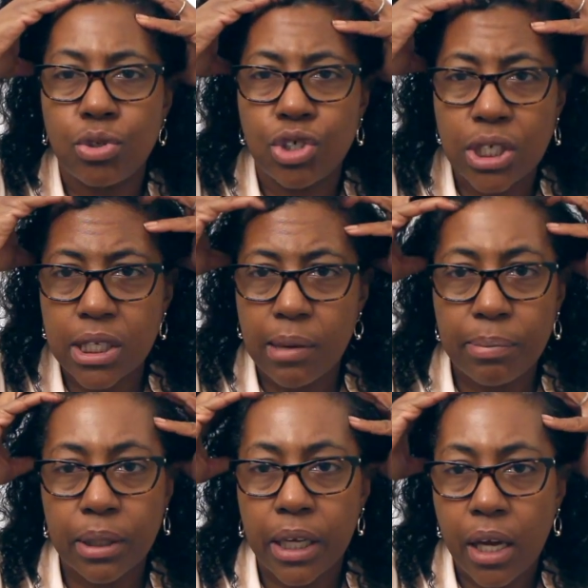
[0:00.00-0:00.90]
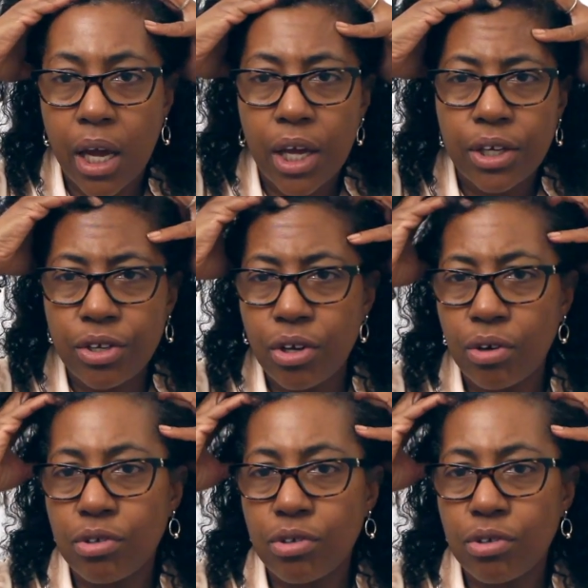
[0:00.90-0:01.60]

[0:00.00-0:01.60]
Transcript: You just simply, you know,